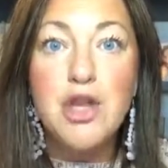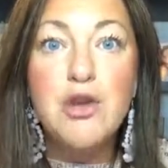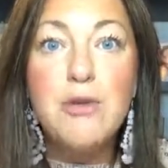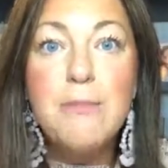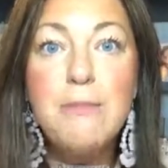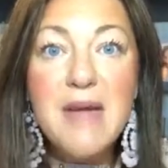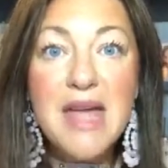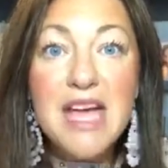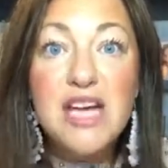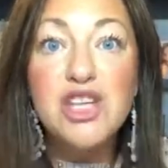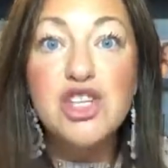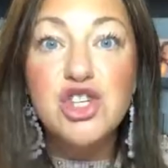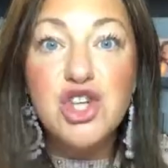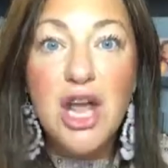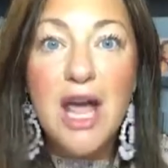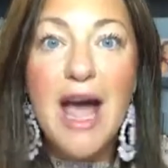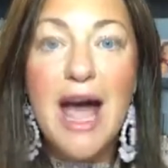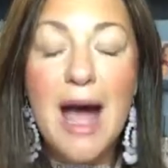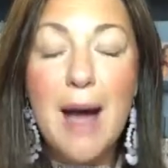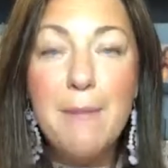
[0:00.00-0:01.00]
And you make
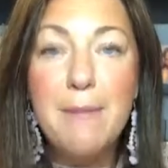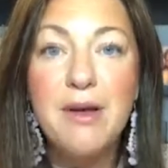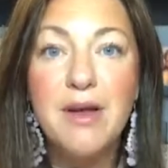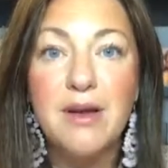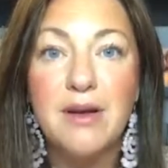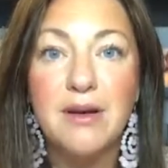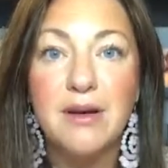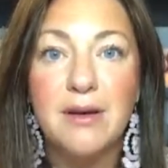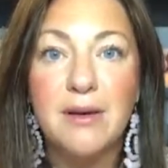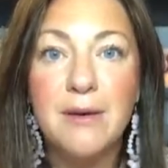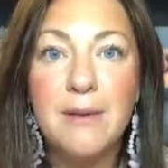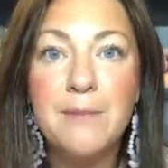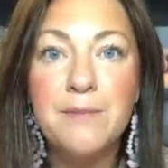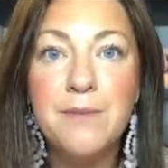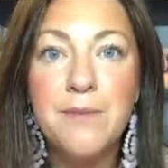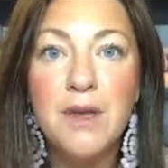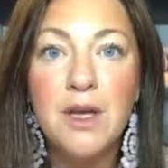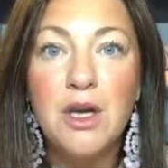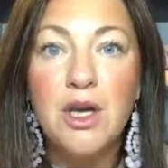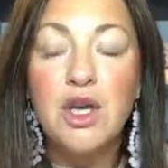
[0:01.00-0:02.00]
shit happen.
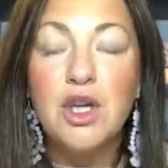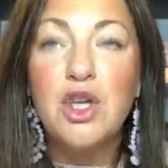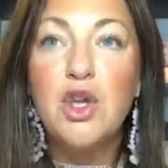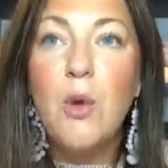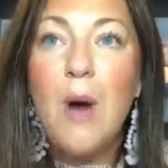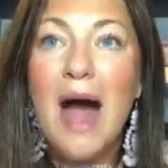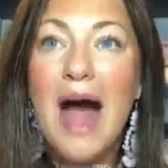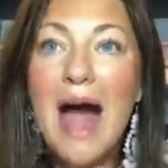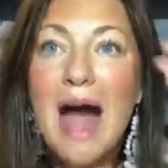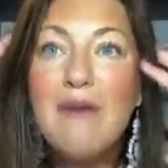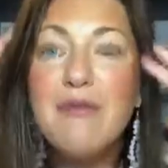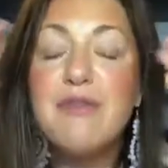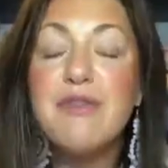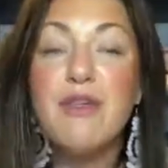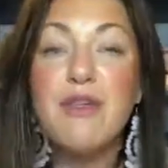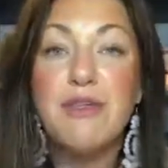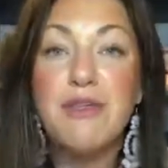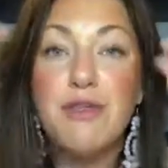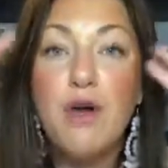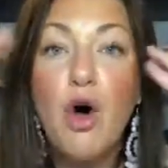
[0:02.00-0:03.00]
You have
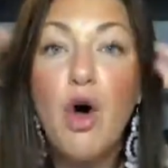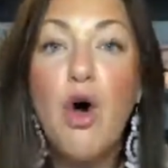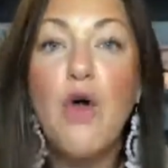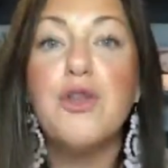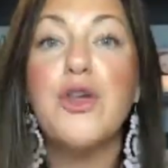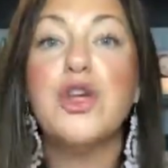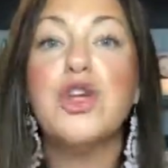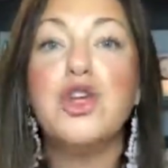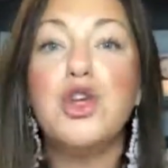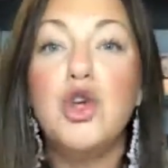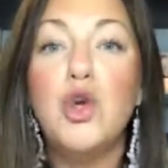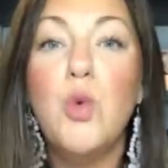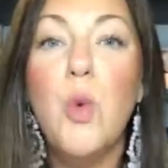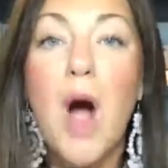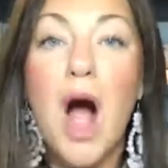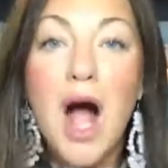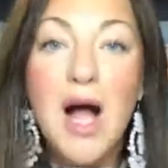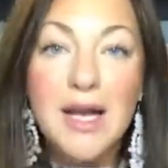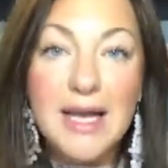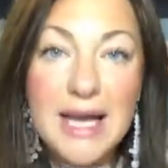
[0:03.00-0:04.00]
the thought that
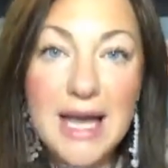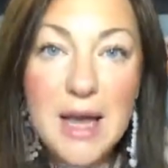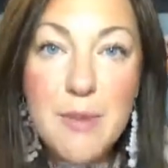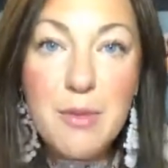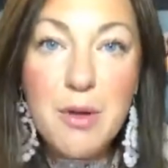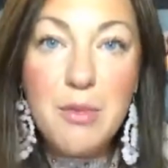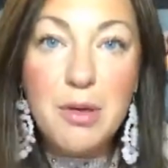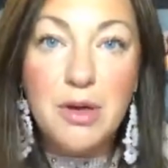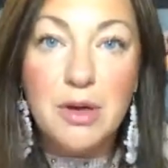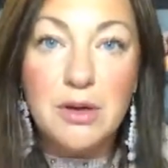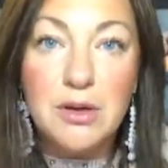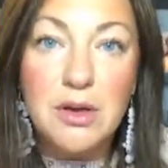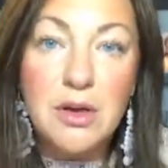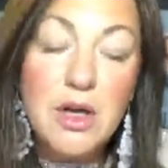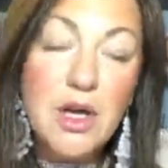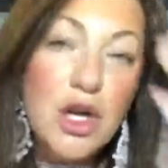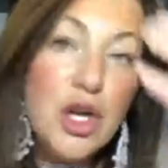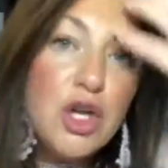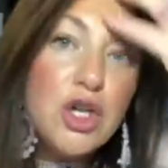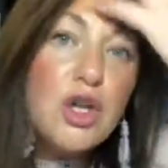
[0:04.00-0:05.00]
you are capable.
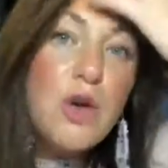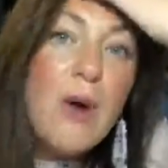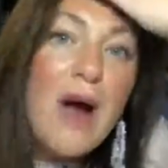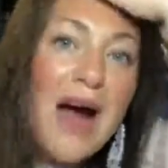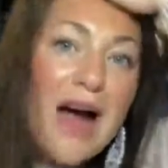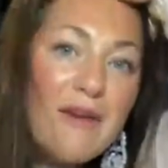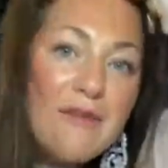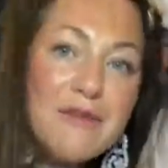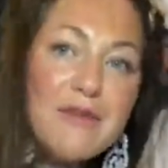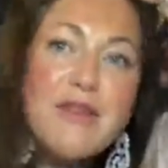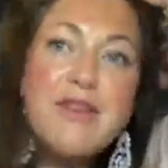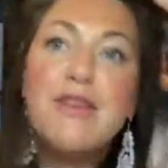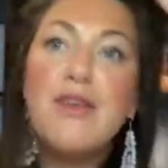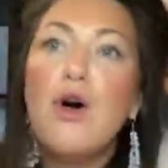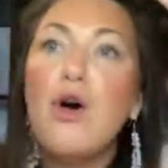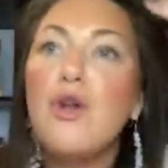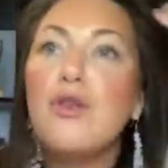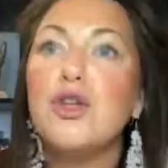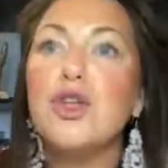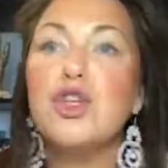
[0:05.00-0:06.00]
You have the
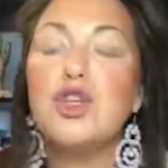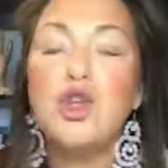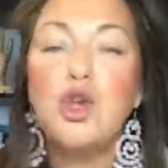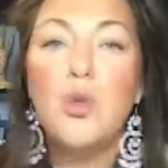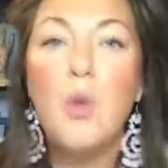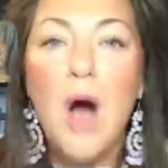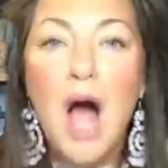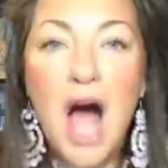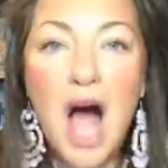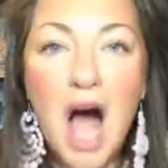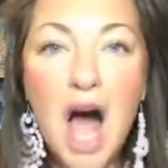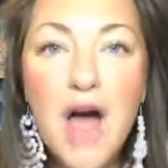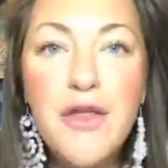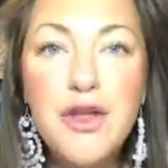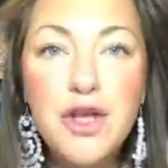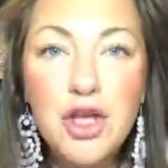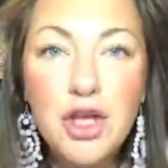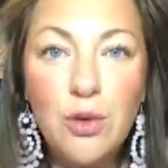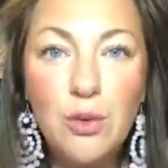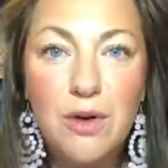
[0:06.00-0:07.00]
thought that you
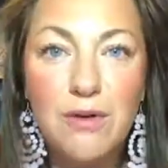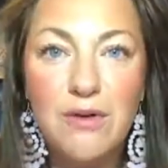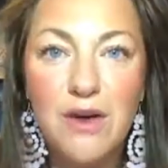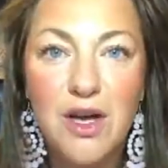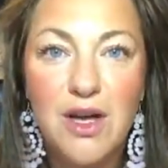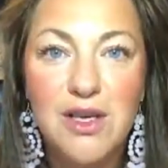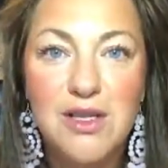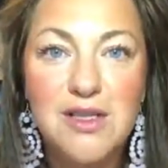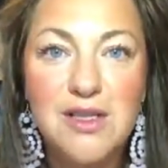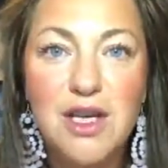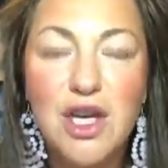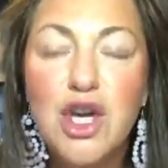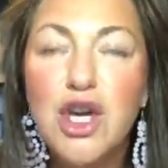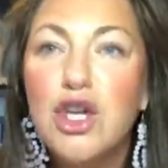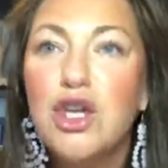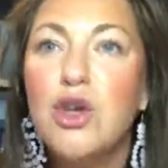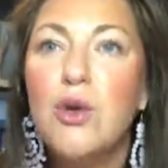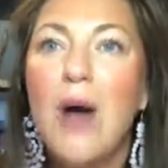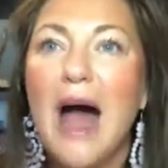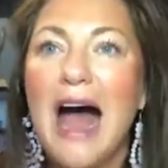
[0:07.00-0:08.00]
are the universe.
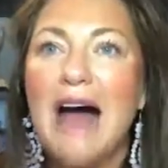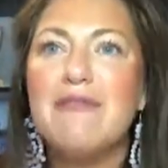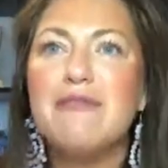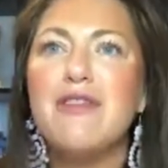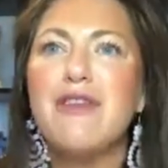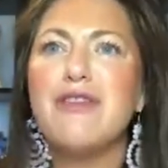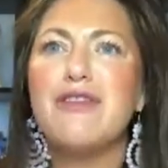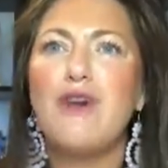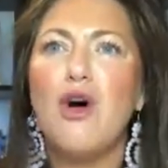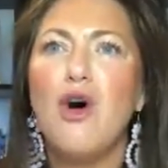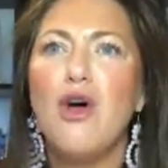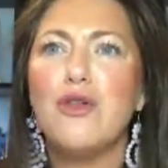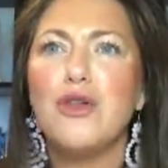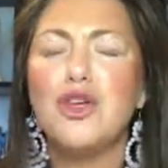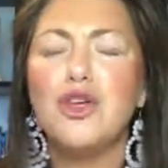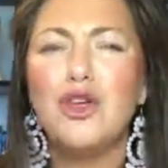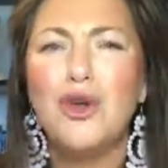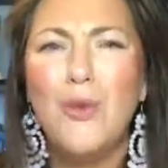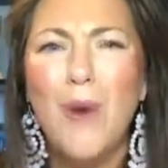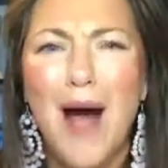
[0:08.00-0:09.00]
You have the
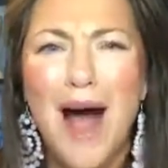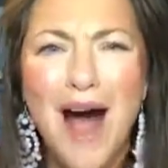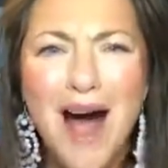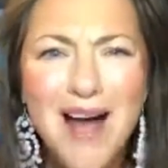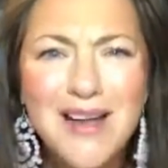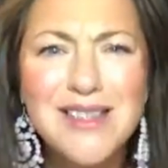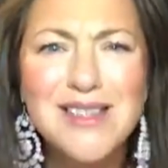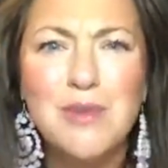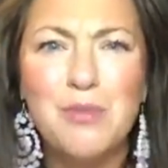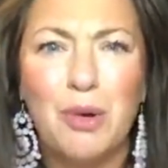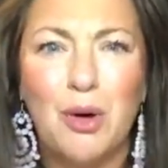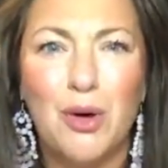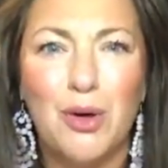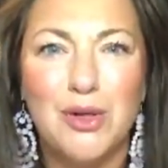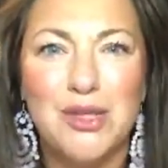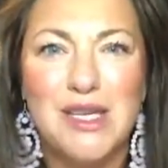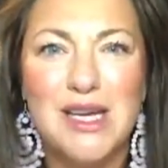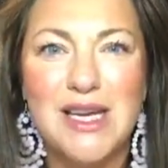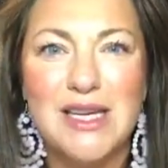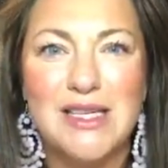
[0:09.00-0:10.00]
thought that you are
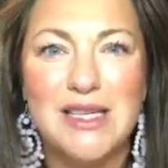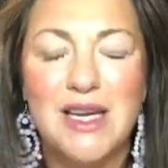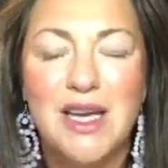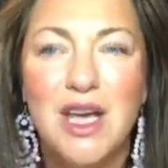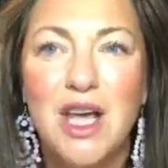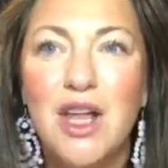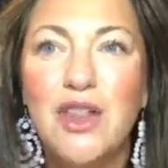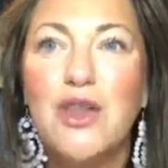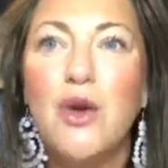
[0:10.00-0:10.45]
supported.